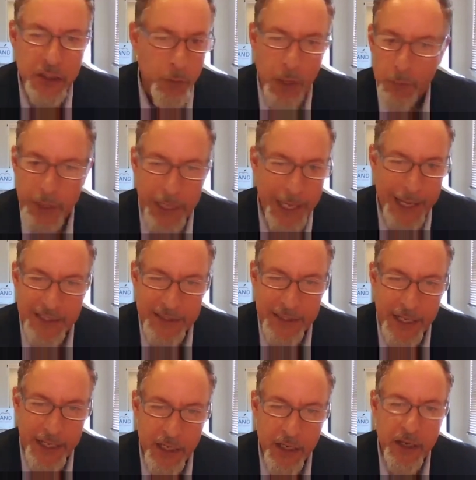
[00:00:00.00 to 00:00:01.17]
we had to say
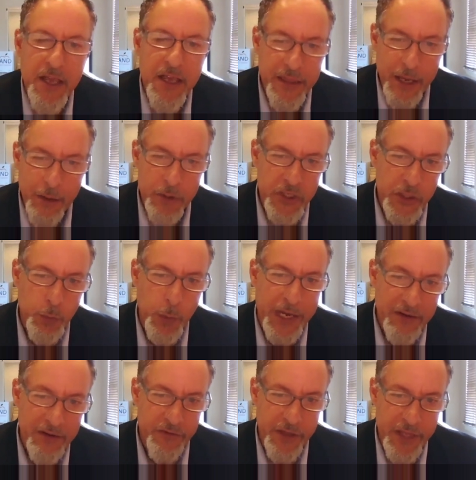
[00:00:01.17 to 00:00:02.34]
here, they were just waiting
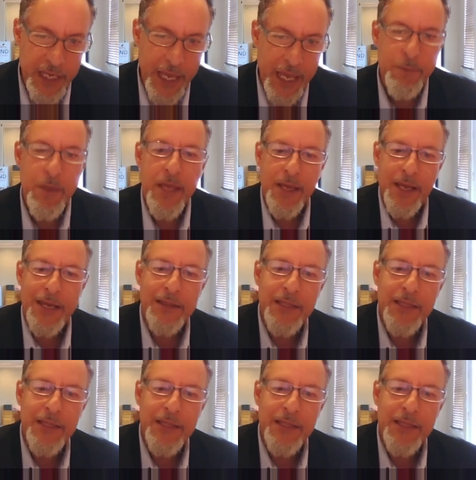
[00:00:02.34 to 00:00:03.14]
for the game. I'd like